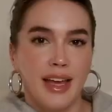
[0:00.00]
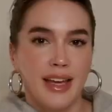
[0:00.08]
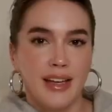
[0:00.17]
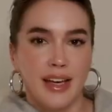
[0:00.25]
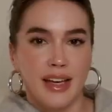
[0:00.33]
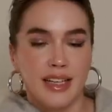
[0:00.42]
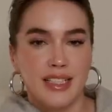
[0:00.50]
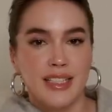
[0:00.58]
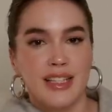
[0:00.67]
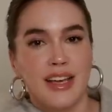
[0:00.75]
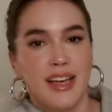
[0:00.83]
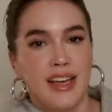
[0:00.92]
Hey
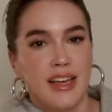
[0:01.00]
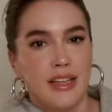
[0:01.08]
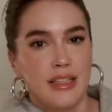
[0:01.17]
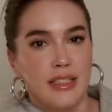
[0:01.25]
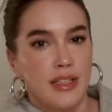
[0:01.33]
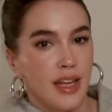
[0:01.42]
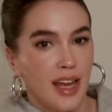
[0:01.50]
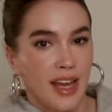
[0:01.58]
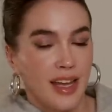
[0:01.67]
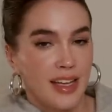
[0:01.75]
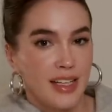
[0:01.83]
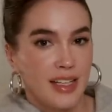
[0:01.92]
guys,
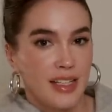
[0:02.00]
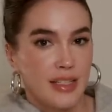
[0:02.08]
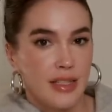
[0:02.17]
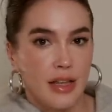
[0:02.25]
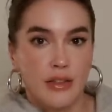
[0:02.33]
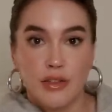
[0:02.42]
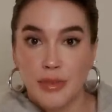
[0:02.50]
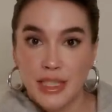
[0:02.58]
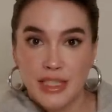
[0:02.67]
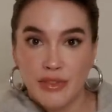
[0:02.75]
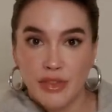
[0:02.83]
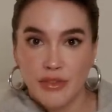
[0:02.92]
today is a little bit
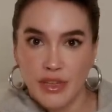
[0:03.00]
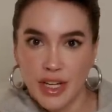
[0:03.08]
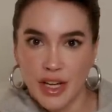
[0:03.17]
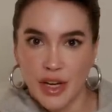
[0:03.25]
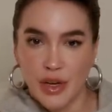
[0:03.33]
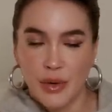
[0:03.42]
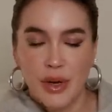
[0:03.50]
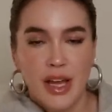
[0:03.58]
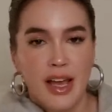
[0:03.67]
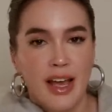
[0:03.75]
different video.